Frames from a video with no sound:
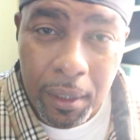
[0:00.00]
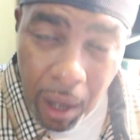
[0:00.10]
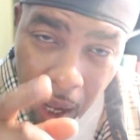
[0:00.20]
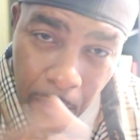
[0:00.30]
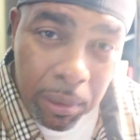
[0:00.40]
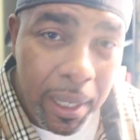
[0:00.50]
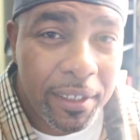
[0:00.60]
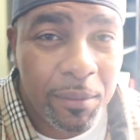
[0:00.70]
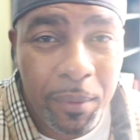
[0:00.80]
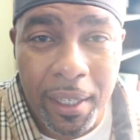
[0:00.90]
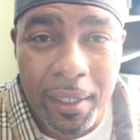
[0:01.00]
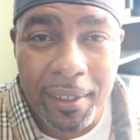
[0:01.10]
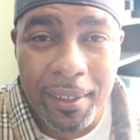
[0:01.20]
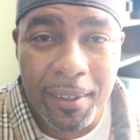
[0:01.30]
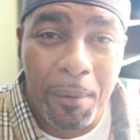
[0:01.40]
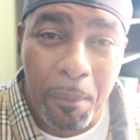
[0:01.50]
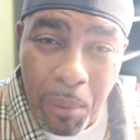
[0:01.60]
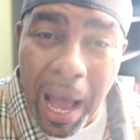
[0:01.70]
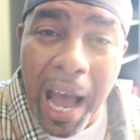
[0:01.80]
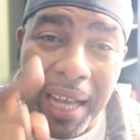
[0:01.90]
God bless, man.
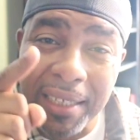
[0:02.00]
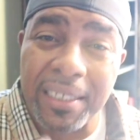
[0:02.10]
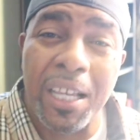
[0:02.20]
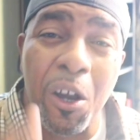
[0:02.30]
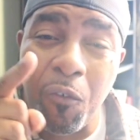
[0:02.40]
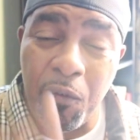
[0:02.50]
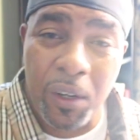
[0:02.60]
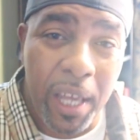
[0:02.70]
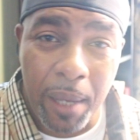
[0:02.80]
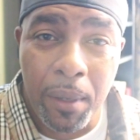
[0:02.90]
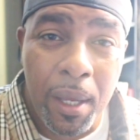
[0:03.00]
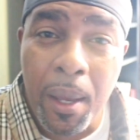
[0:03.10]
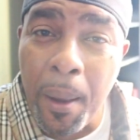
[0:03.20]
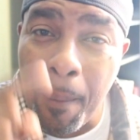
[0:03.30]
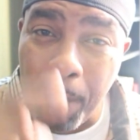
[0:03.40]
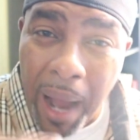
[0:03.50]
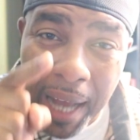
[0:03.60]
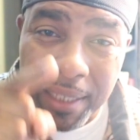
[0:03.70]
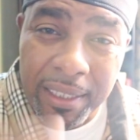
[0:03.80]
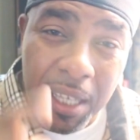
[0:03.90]
Buy, sell, flip.
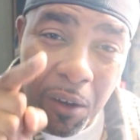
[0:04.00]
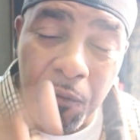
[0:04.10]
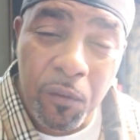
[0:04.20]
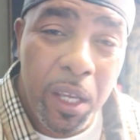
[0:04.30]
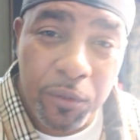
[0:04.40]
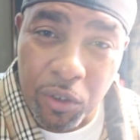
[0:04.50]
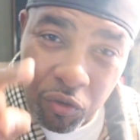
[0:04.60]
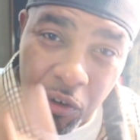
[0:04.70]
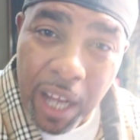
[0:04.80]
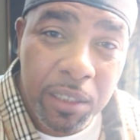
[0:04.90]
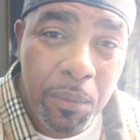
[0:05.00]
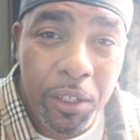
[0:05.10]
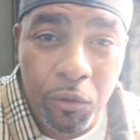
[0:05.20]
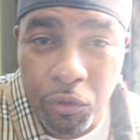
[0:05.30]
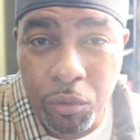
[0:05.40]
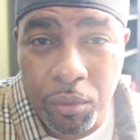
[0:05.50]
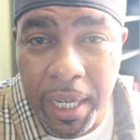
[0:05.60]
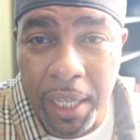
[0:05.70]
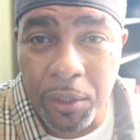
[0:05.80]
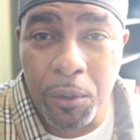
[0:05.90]
Buy, sell, flip. Subscribe to my YouTube
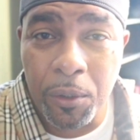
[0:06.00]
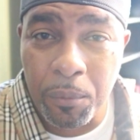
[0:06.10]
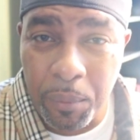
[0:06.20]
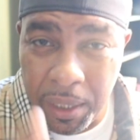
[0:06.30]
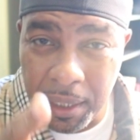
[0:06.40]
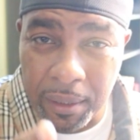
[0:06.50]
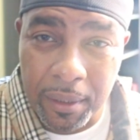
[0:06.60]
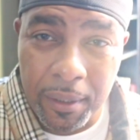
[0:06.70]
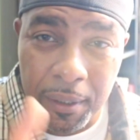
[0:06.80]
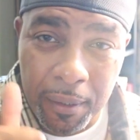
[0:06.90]
channel. Peace.